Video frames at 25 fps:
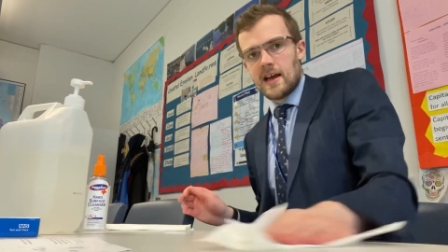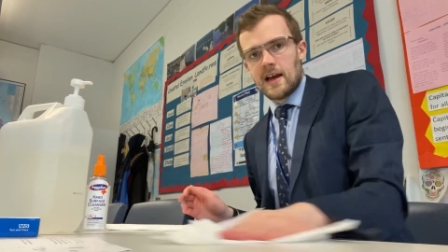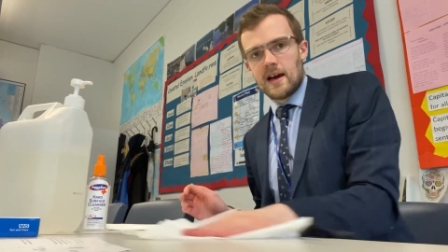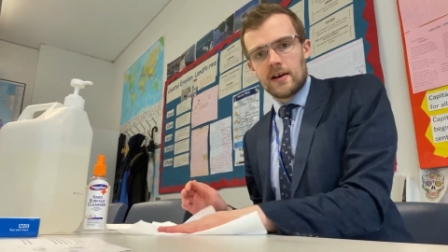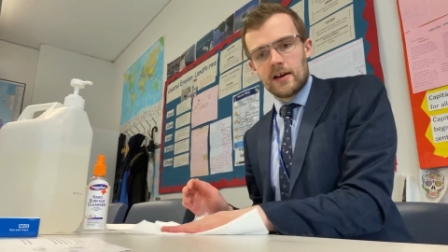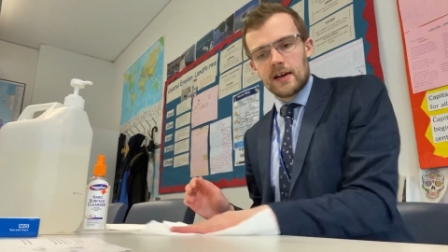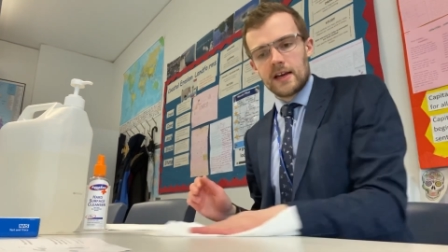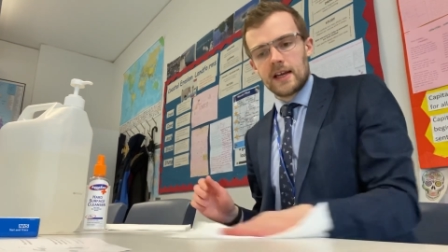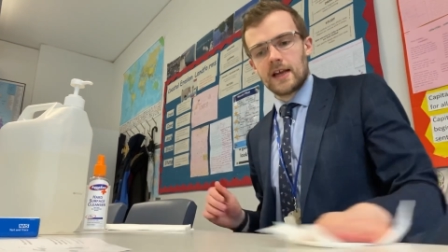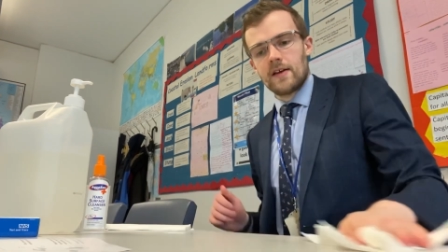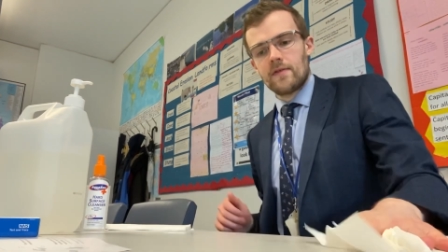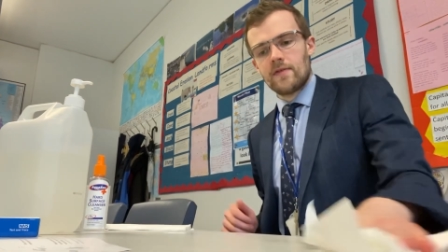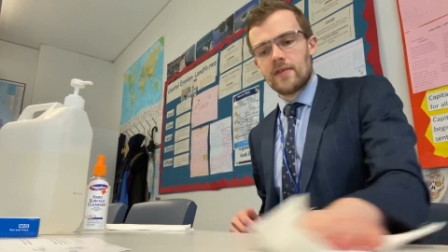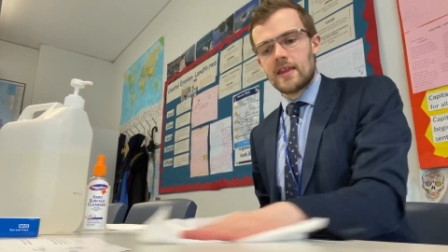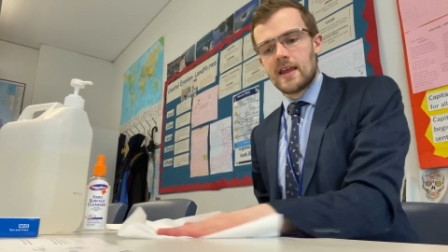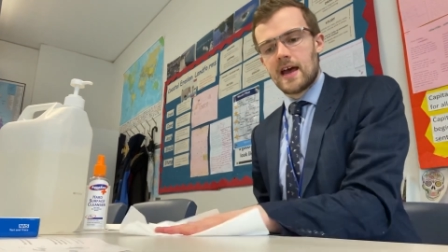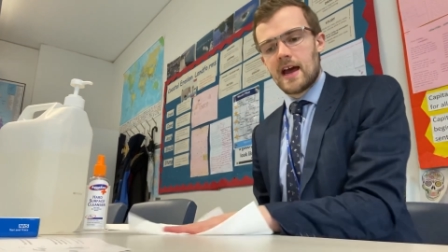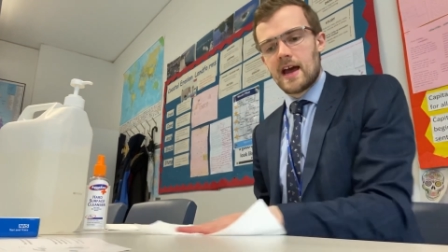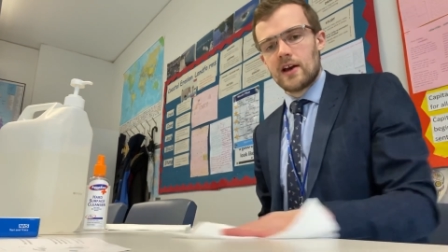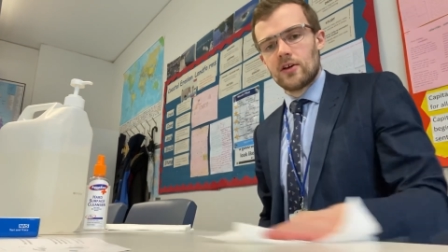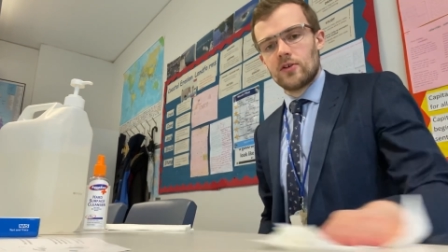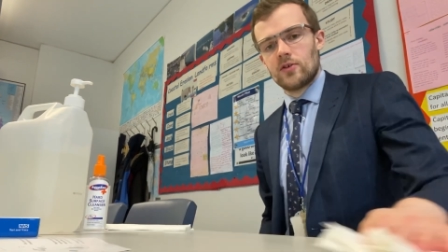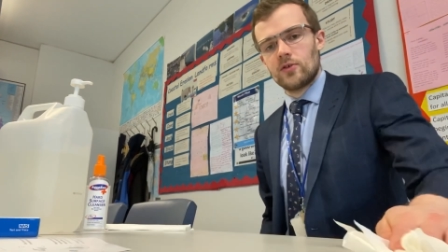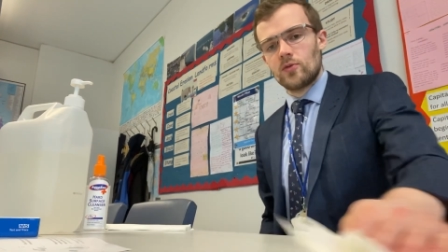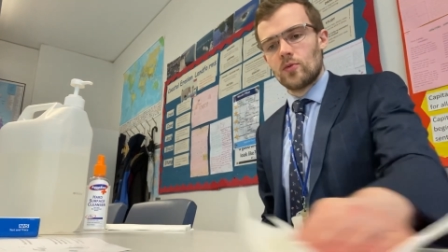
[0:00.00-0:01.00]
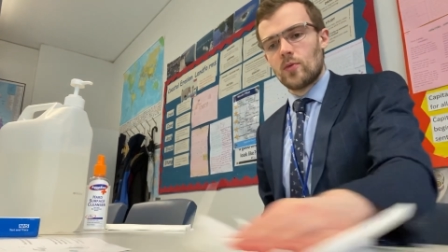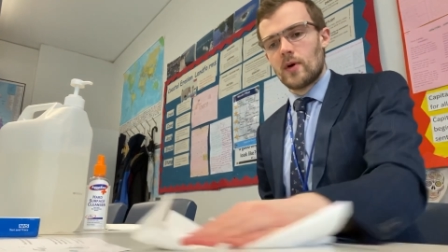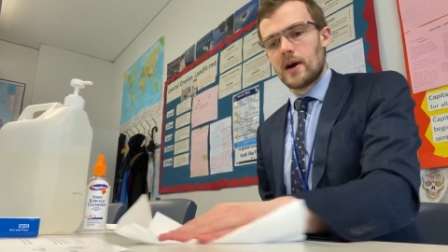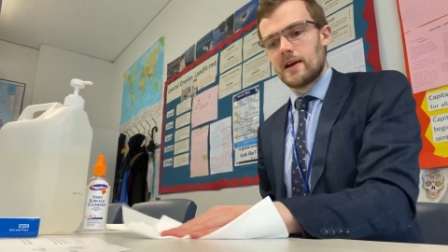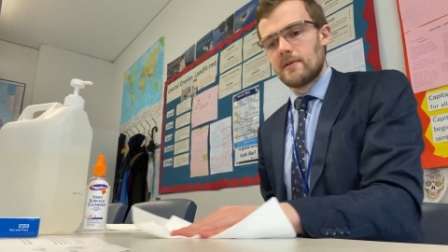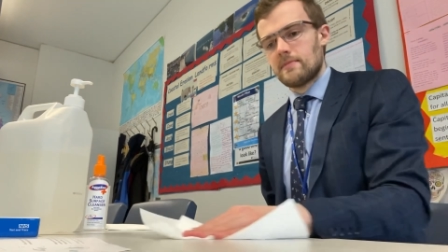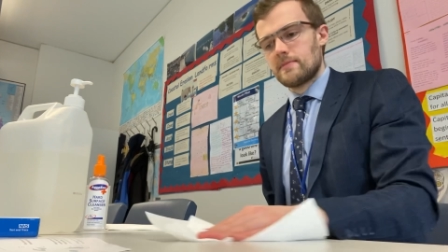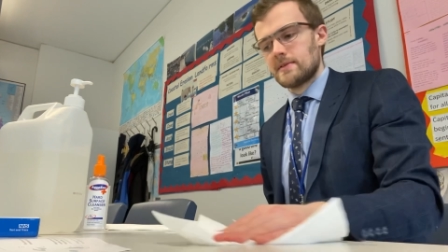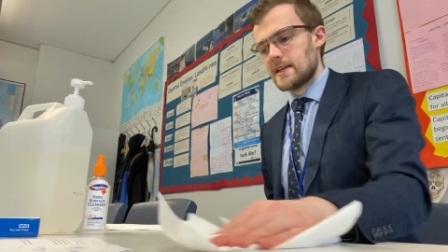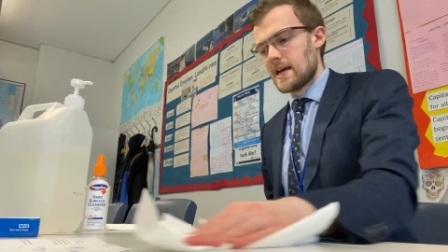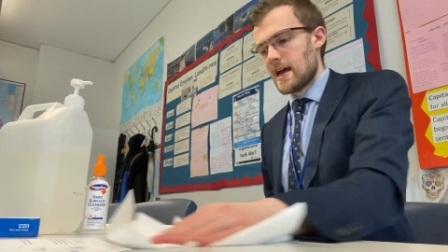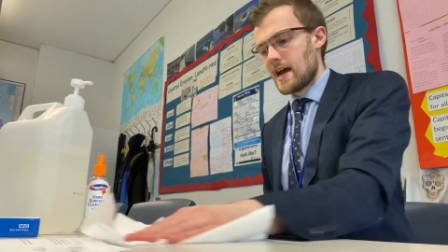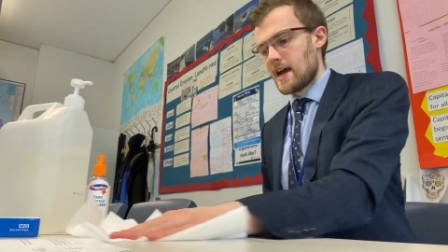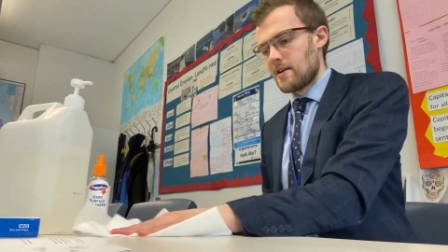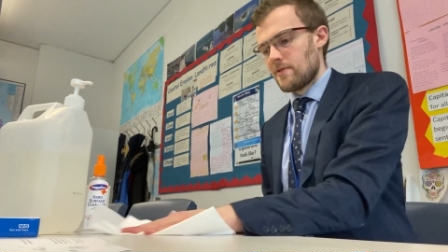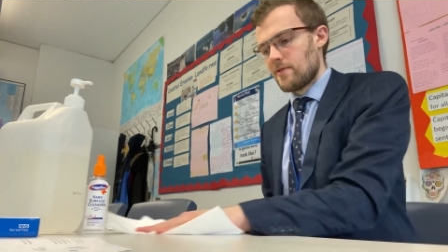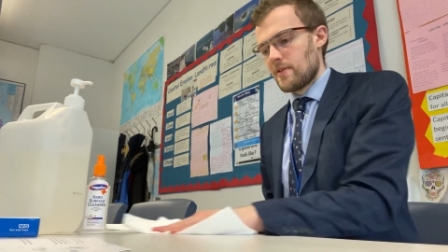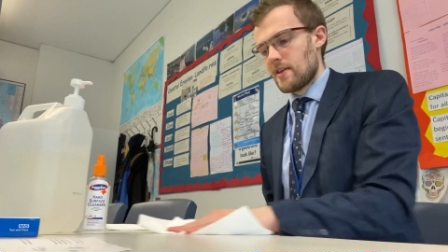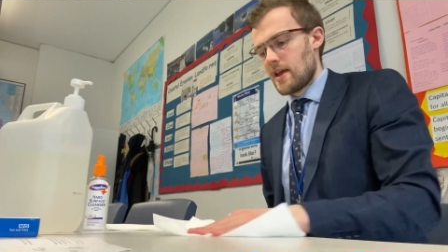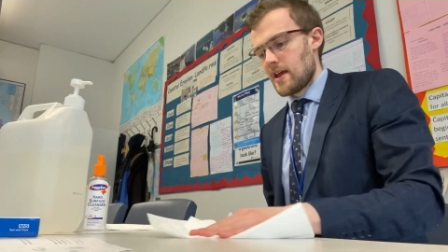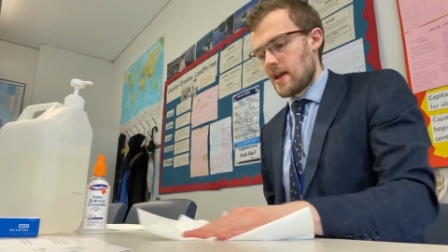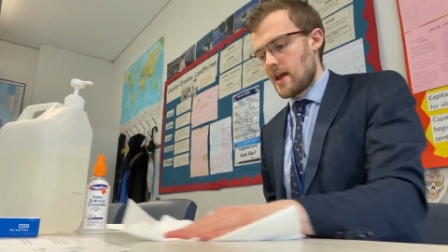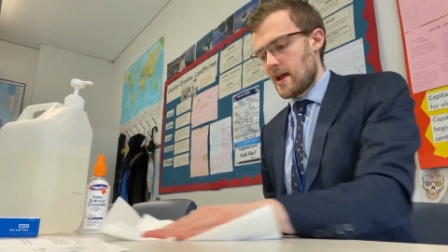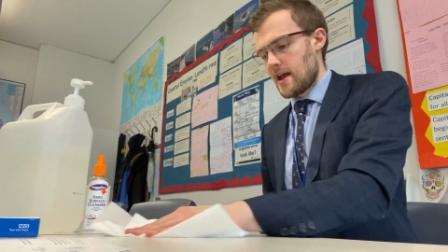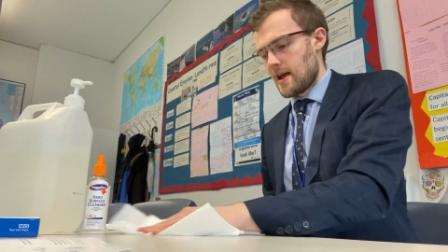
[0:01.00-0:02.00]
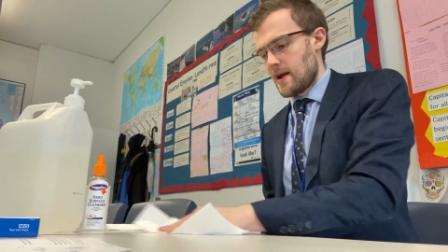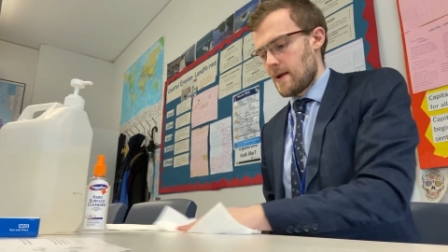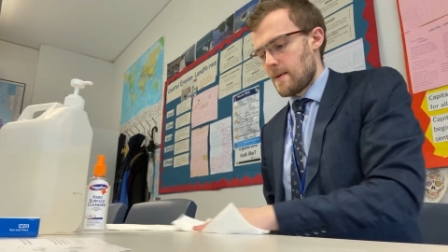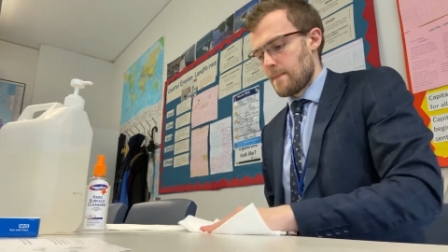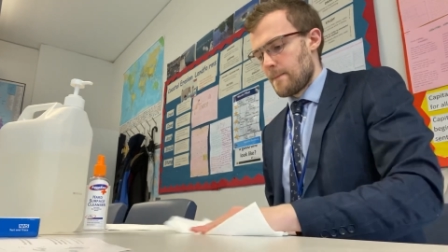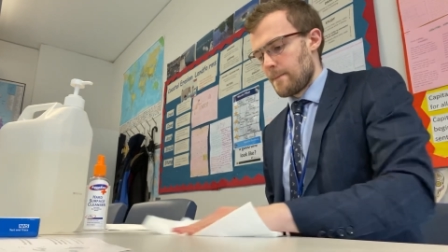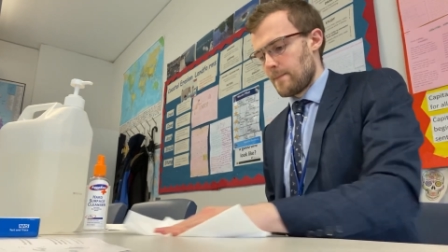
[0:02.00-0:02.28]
I'm going to give that a good wipe down there,